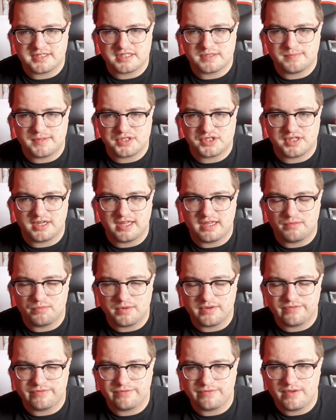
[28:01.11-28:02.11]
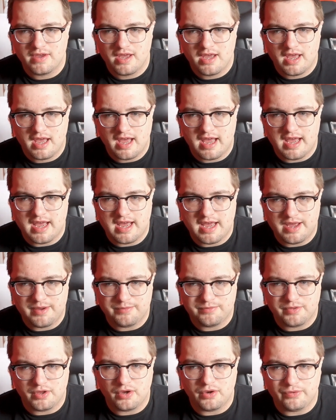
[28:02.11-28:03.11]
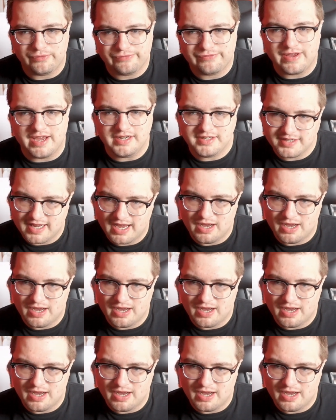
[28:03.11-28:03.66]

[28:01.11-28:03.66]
especially with the whole finding